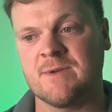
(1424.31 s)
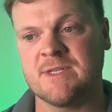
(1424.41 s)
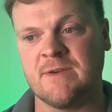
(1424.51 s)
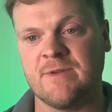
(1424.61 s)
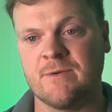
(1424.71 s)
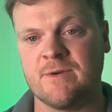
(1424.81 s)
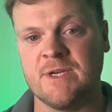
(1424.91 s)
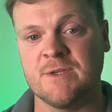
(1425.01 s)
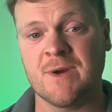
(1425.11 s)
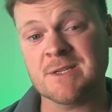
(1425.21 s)
27
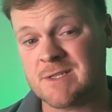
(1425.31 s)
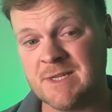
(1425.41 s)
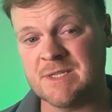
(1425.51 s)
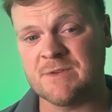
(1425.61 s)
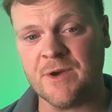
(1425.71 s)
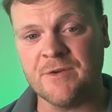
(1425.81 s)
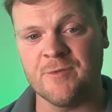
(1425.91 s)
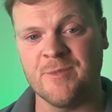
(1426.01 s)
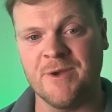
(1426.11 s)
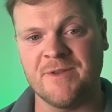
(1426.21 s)
degrees, we're actually in
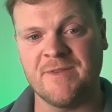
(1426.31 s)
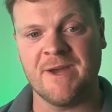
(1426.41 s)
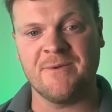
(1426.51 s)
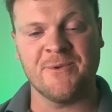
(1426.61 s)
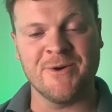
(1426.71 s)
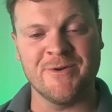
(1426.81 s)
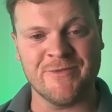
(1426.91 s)
survival mode in the outdoor